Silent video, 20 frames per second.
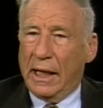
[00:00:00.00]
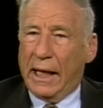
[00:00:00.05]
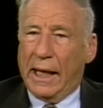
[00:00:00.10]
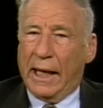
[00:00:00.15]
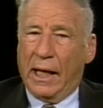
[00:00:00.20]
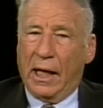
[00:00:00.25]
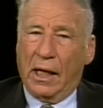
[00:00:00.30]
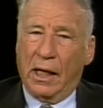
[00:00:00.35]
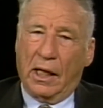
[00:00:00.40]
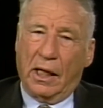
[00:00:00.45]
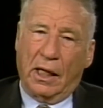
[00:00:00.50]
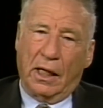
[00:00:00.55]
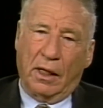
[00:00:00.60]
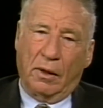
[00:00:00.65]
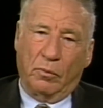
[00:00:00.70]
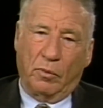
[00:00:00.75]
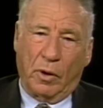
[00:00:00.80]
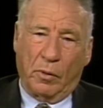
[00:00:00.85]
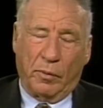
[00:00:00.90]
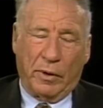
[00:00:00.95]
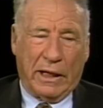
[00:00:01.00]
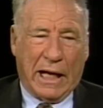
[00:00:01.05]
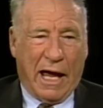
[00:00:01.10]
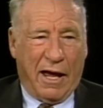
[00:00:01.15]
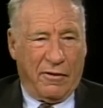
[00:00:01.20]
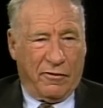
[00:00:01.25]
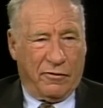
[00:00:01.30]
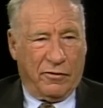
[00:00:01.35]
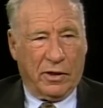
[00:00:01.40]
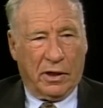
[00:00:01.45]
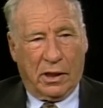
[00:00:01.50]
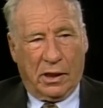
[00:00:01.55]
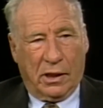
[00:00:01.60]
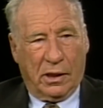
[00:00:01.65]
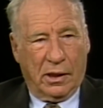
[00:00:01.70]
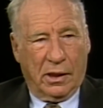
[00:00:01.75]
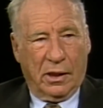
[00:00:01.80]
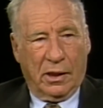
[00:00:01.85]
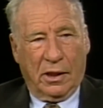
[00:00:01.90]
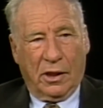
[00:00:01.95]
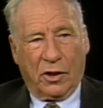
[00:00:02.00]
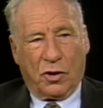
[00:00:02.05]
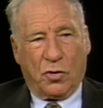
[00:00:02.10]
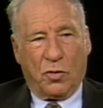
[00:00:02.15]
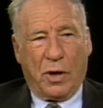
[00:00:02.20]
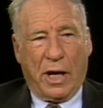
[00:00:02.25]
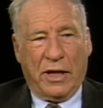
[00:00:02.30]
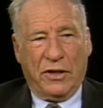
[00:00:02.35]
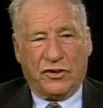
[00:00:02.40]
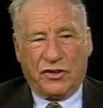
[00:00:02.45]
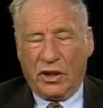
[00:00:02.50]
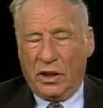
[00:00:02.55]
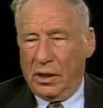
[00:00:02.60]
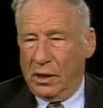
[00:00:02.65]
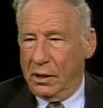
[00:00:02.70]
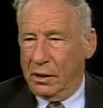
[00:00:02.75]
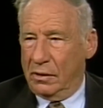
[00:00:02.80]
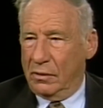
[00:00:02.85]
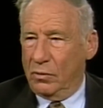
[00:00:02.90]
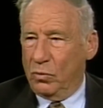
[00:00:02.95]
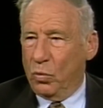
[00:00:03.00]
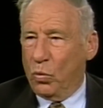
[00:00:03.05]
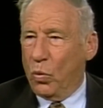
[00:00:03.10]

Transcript: When we'd have crazy,